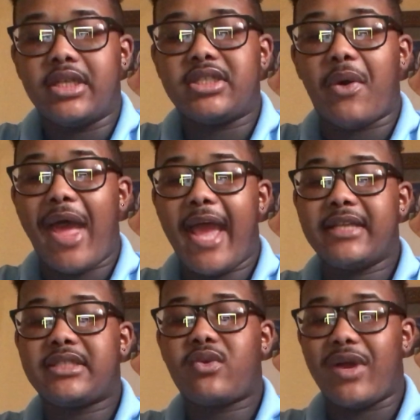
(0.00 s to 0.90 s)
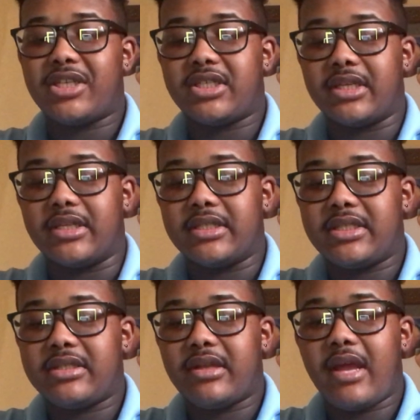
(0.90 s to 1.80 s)
So ask questions.
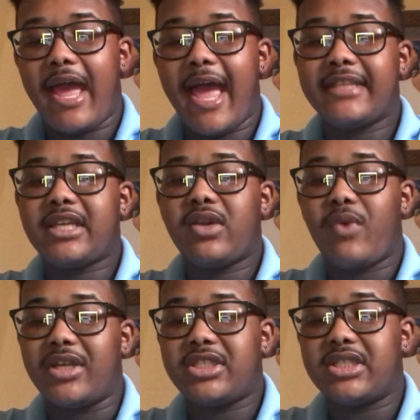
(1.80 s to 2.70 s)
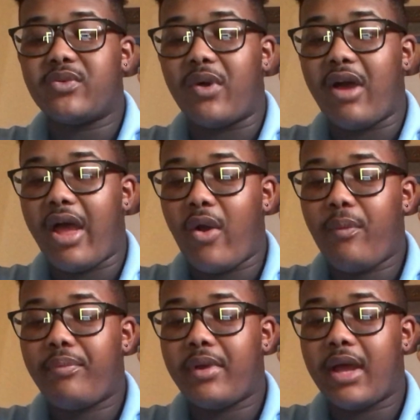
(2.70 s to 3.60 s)
Asking questions will
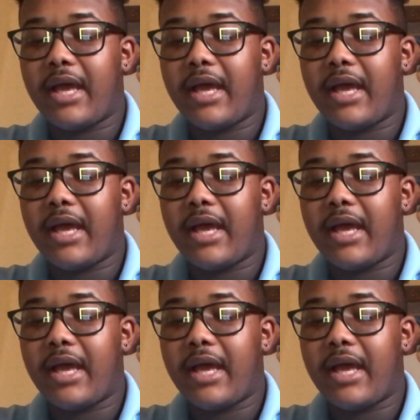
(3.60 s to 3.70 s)
help